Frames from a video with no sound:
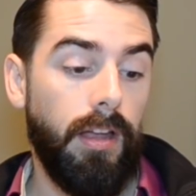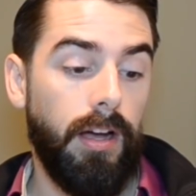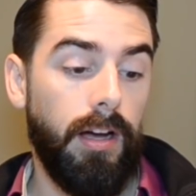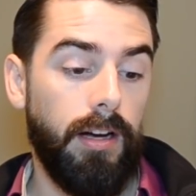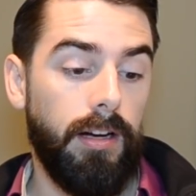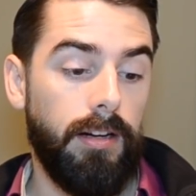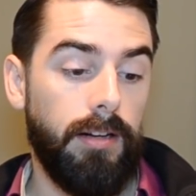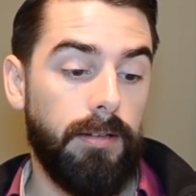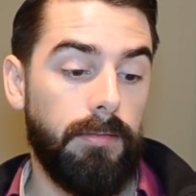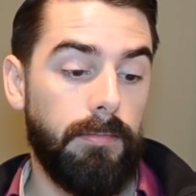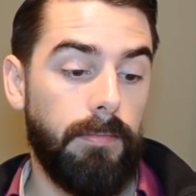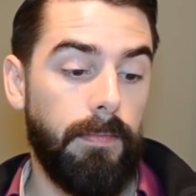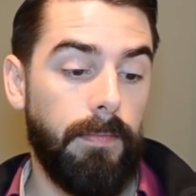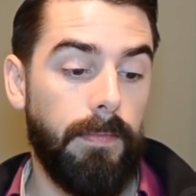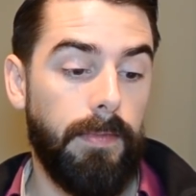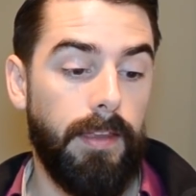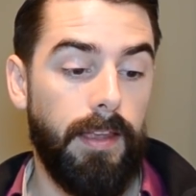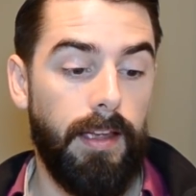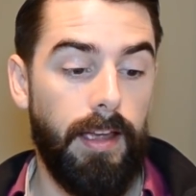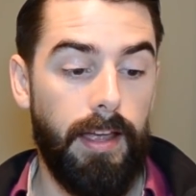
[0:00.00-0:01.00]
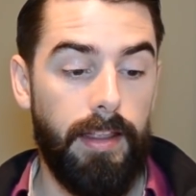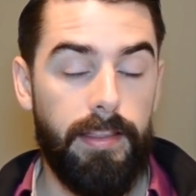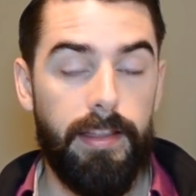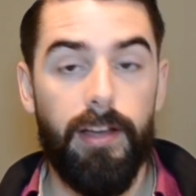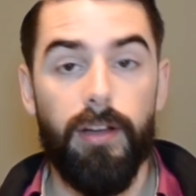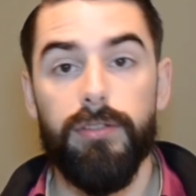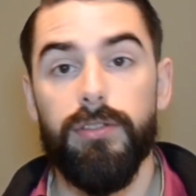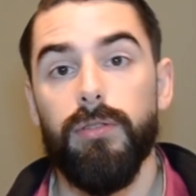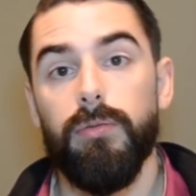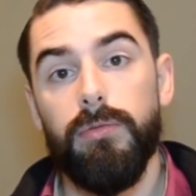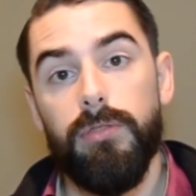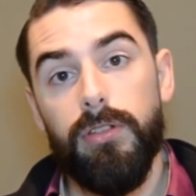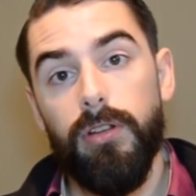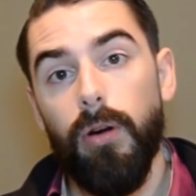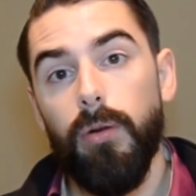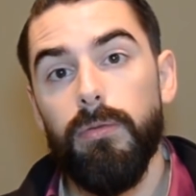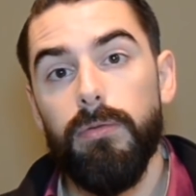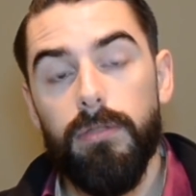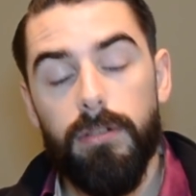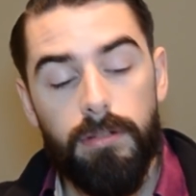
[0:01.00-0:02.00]
And they also
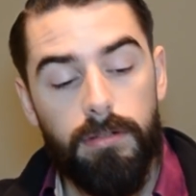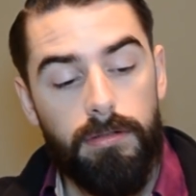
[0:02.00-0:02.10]
don't